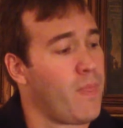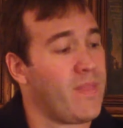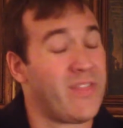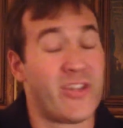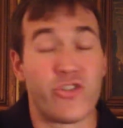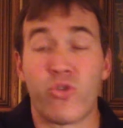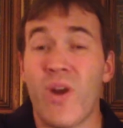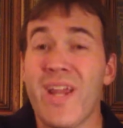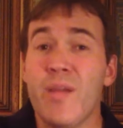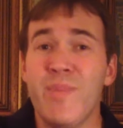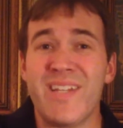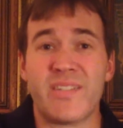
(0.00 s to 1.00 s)
The
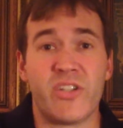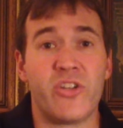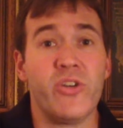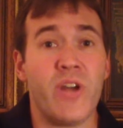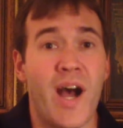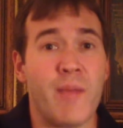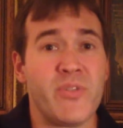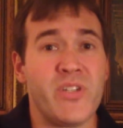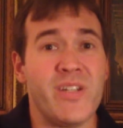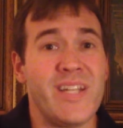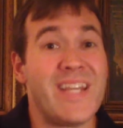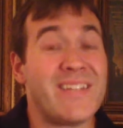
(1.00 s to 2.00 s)
tram is a good
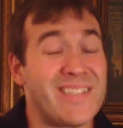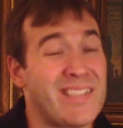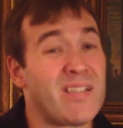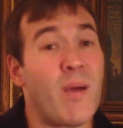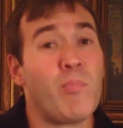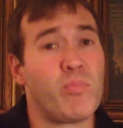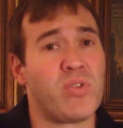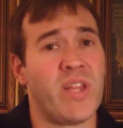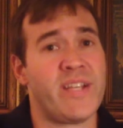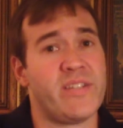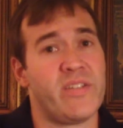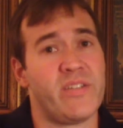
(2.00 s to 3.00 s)
option in some
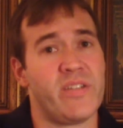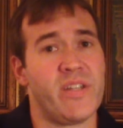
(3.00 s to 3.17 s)
places.